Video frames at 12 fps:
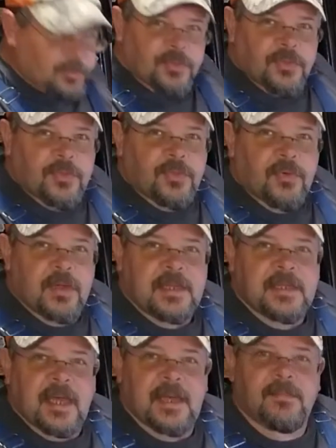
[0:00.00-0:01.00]
3
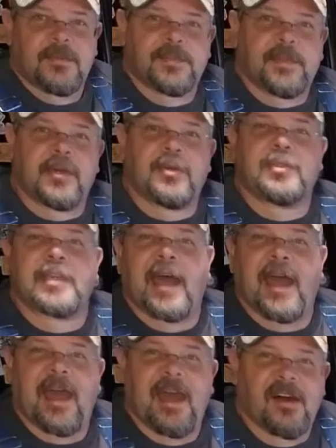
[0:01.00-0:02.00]
tablespoons
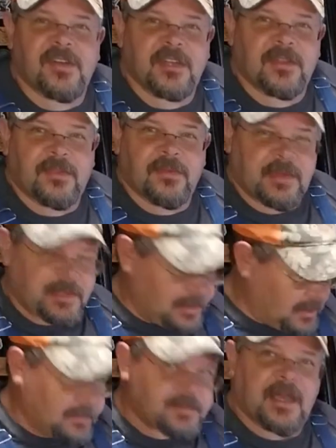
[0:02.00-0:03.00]
out of the 3 cups.